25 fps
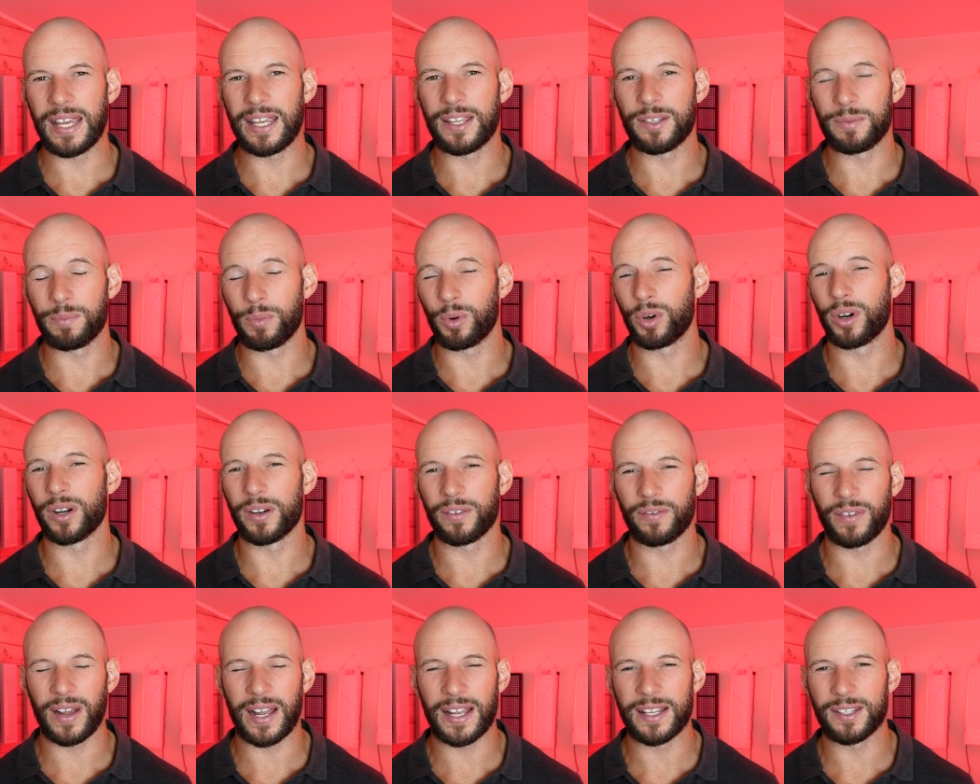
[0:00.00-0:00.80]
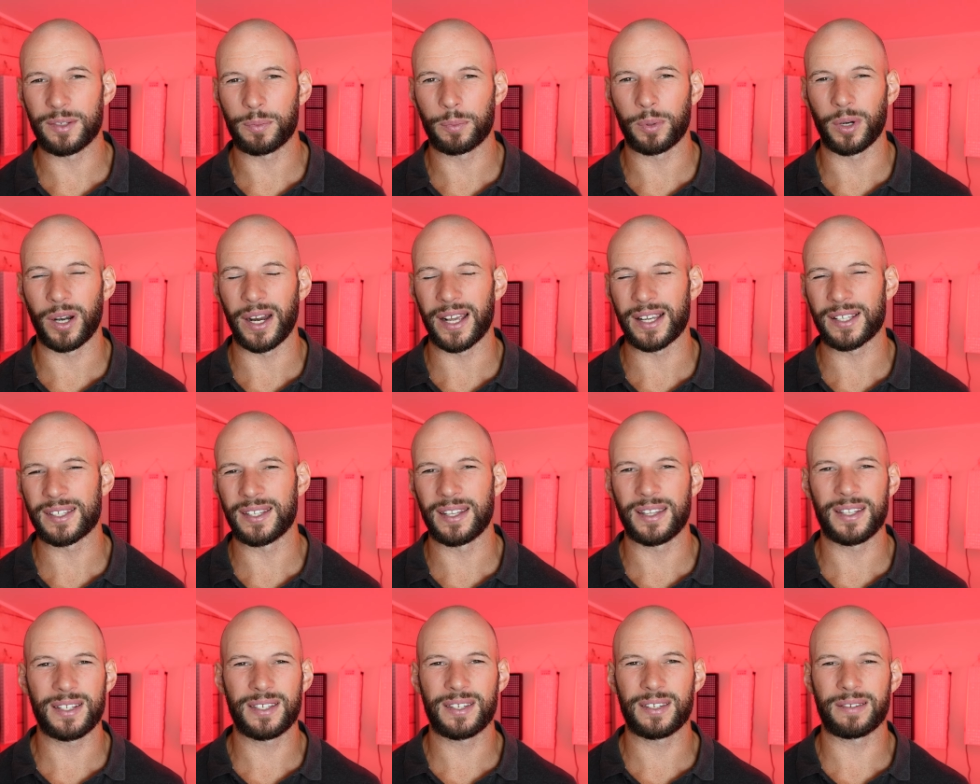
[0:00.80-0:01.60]
is more advanced products.
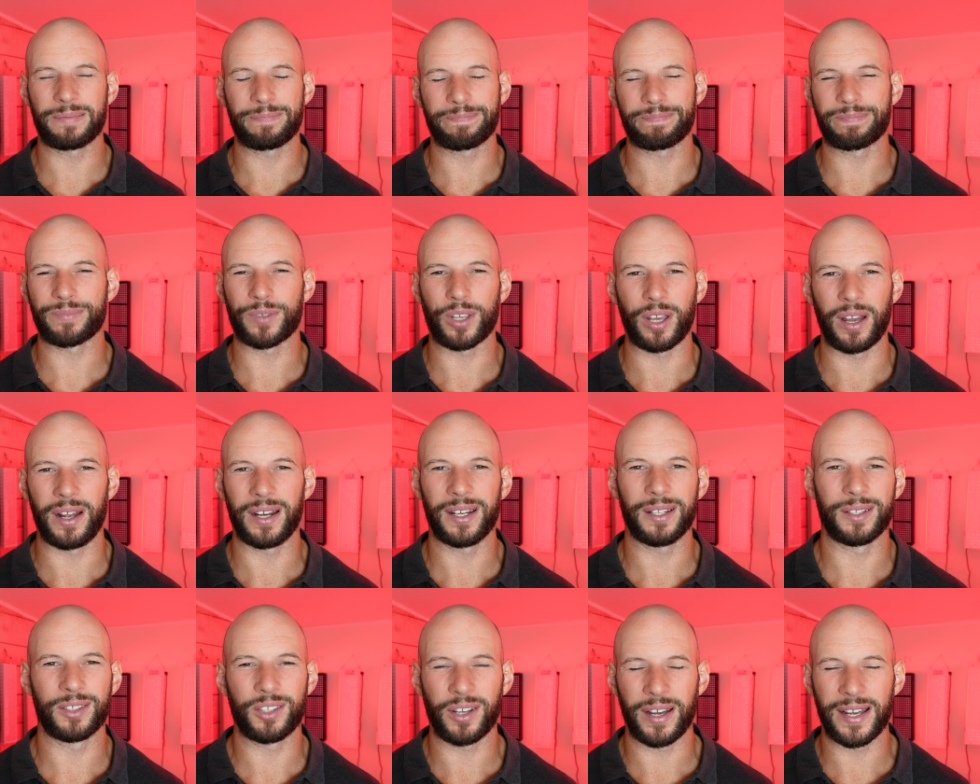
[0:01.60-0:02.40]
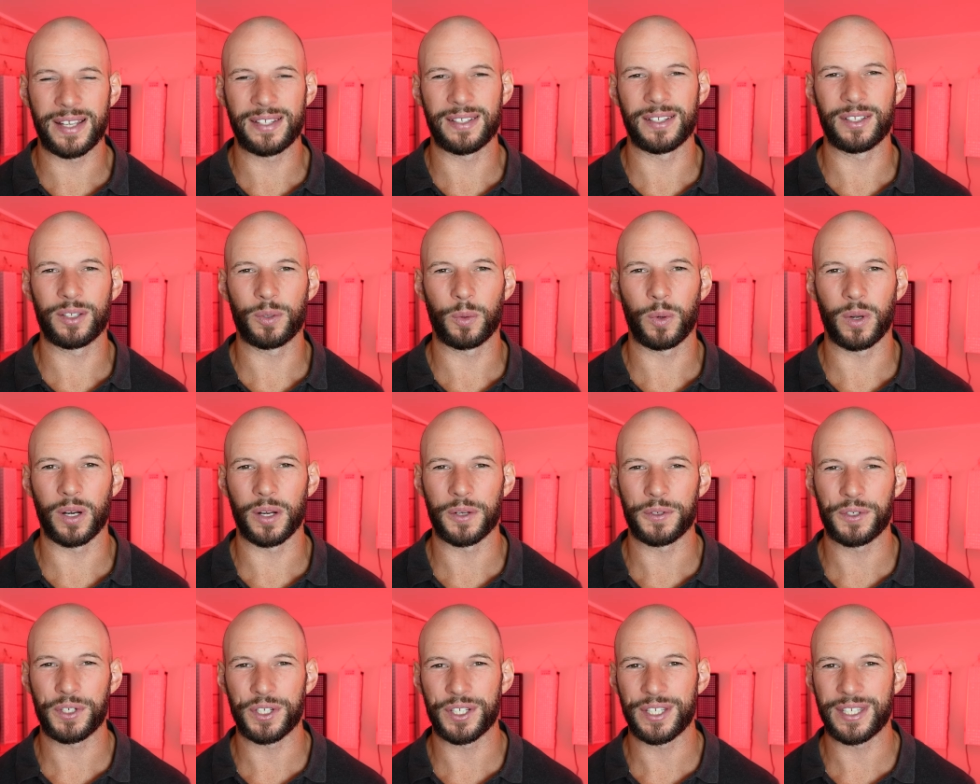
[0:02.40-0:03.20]
And this is kind of ties into what I
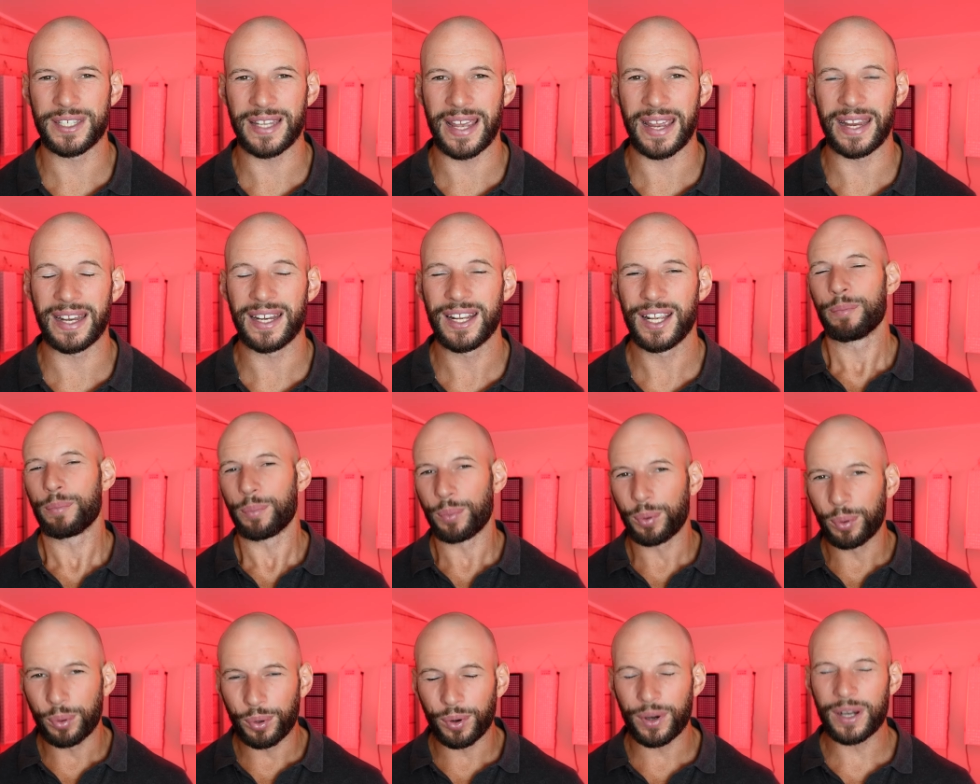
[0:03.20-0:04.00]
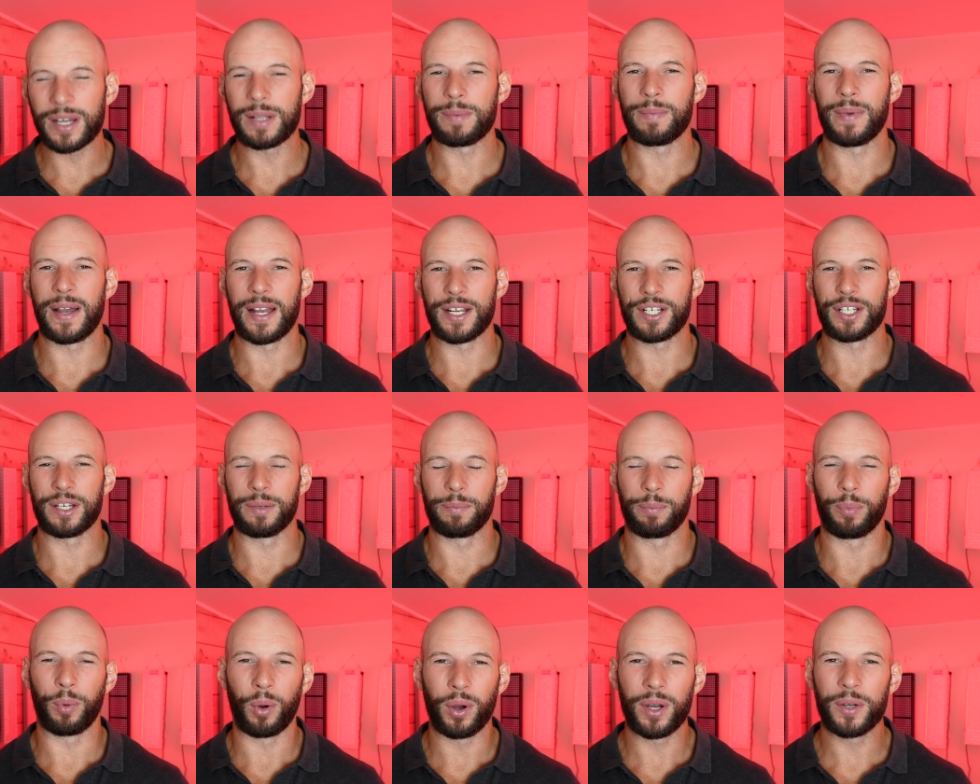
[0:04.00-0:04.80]
was just saying. Pretty much
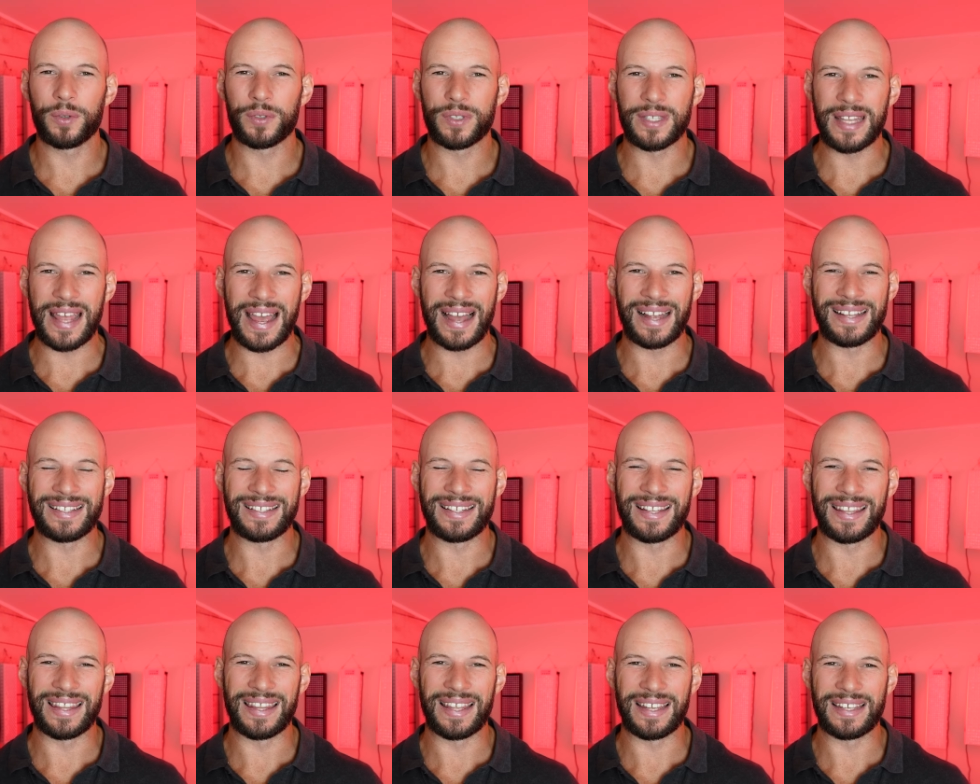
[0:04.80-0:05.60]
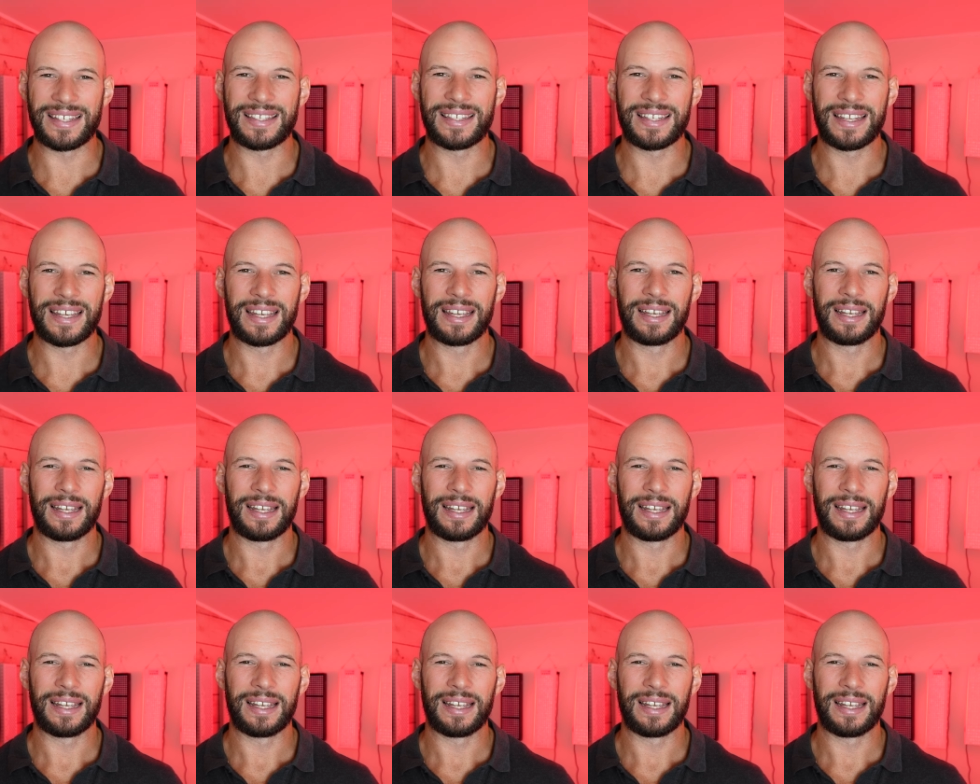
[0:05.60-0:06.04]
it boils down to this.